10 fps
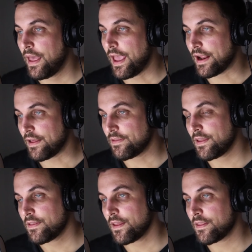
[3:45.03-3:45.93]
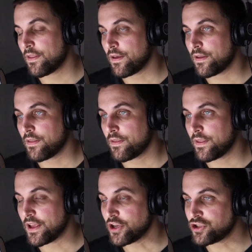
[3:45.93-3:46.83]
And I think that the
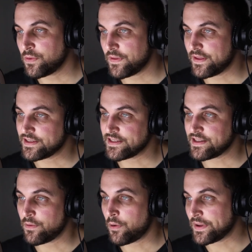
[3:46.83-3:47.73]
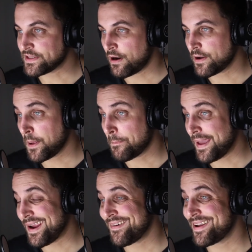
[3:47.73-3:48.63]
the issue with this is that when we start
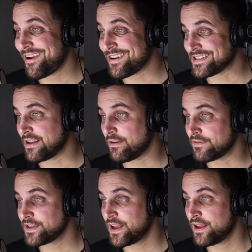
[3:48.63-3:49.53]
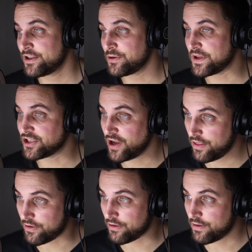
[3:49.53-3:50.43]
comparing ourselves to each
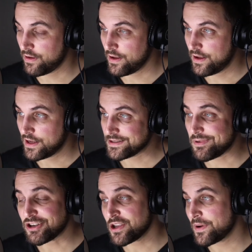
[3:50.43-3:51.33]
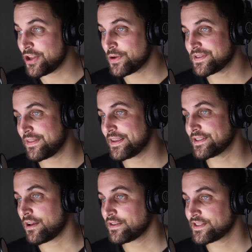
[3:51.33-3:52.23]
other, especially when using these
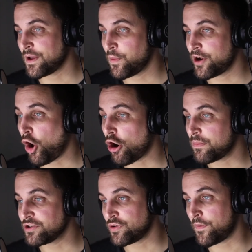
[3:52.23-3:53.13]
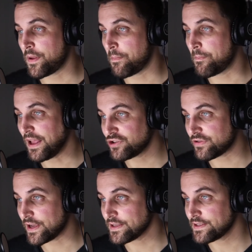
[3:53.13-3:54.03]
somewhat arbitrary
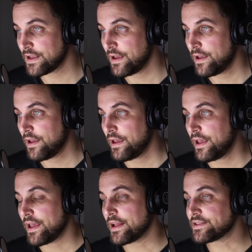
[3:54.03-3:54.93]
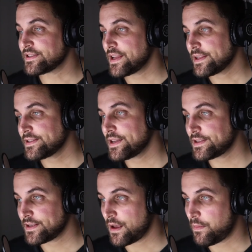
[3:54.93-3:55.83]
metrics, it sets
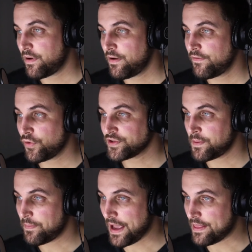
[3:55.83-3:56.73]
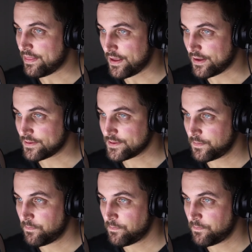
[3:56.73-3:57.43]
us up for some bad things.